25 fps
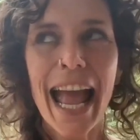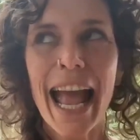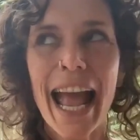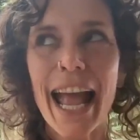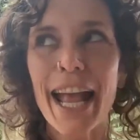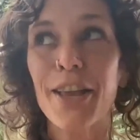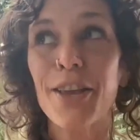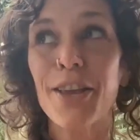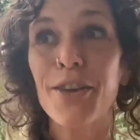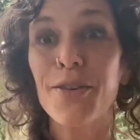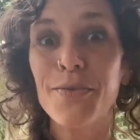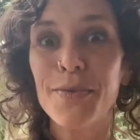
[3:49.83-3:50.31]

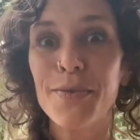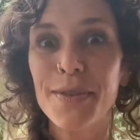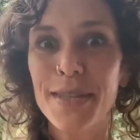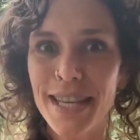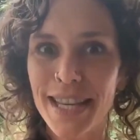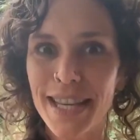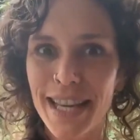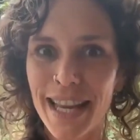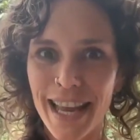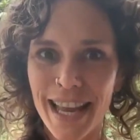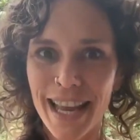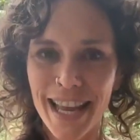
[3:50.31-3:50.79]
and
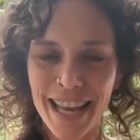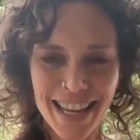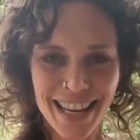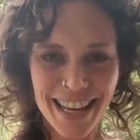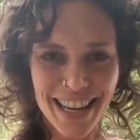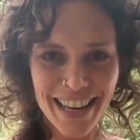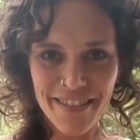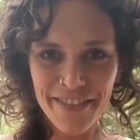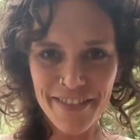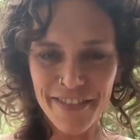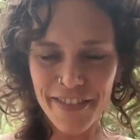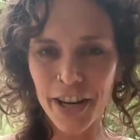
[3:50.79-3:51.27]
using it
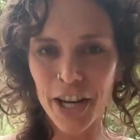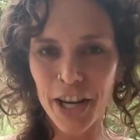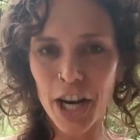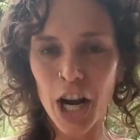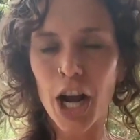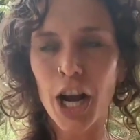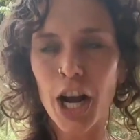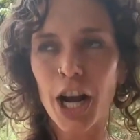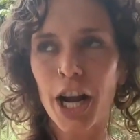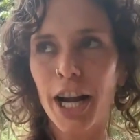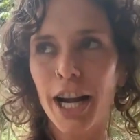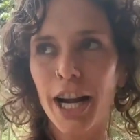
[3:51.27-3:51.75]
for
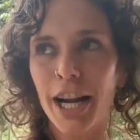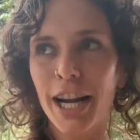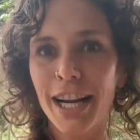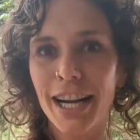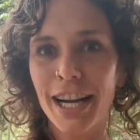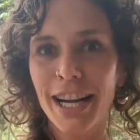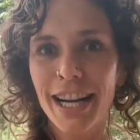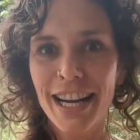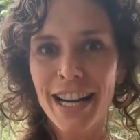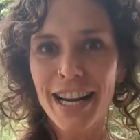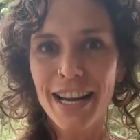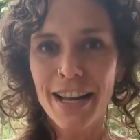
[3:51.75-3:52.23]

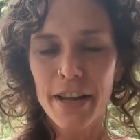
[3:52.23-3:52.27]
our